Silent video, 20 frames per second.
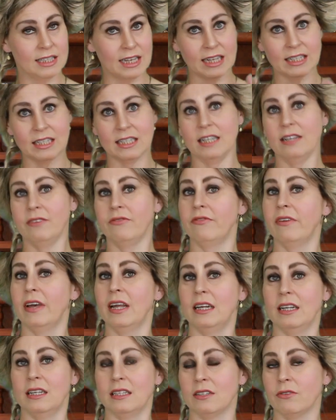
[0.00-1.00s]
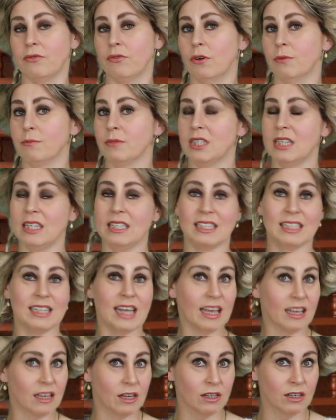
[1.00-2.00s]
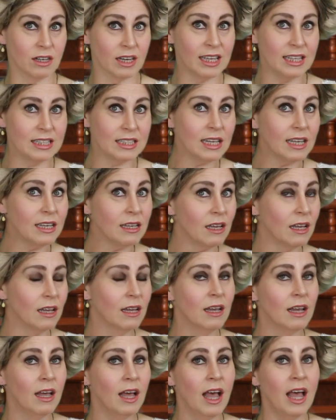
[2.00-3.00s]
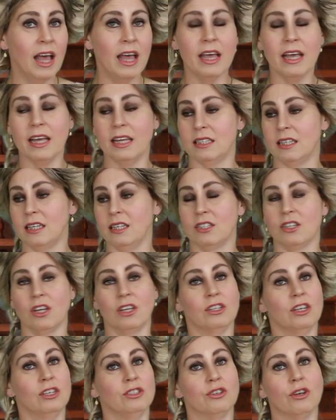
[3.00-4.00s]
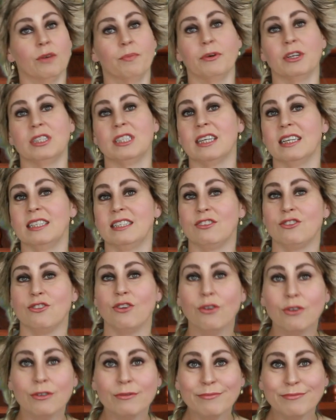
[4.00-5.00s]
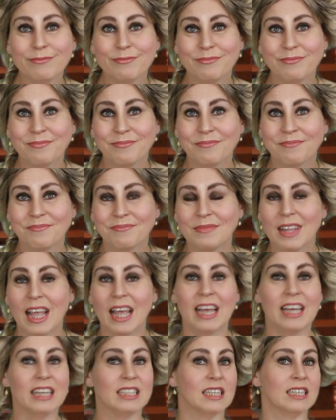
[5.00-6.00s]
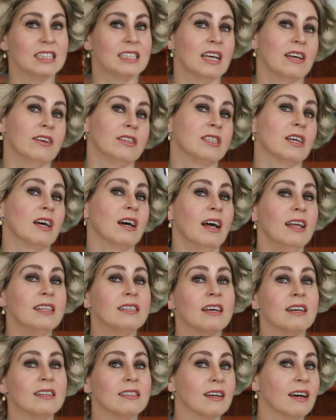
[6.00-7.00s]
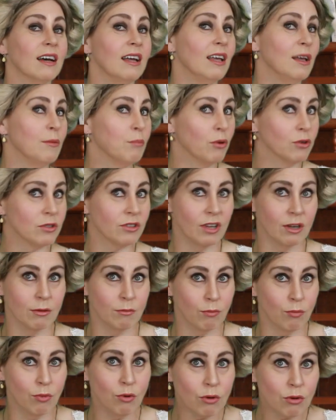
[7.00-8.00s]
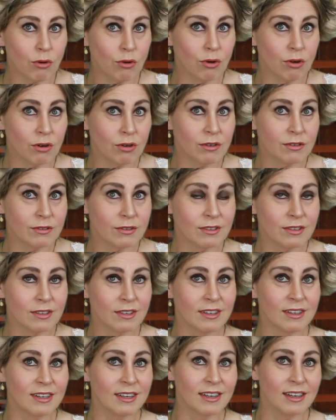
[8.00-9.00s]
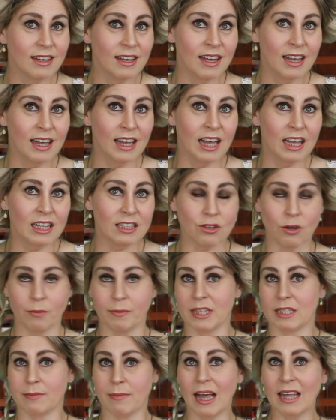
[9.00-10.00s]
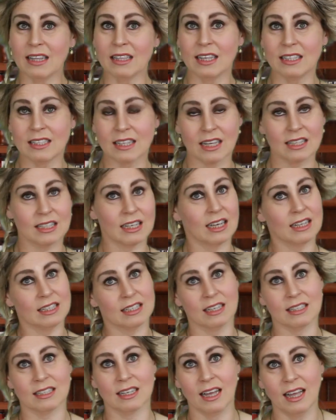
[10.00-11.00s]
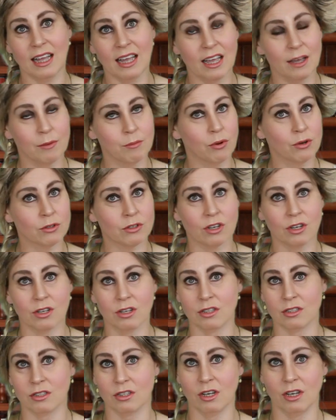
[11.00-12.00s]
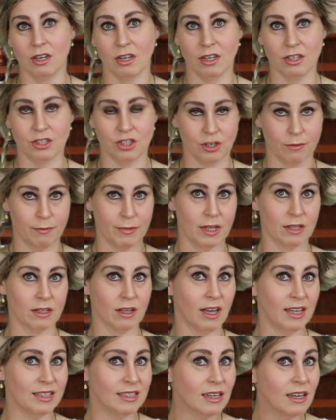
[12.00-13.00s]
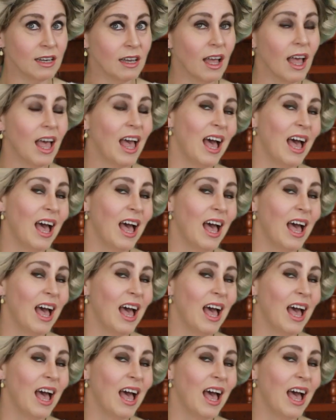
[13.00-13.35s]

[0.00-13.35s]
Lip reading: Death in Venice from this second reading. It is an interpretation. It is a très important book. Thomas Mann is a très important German writer.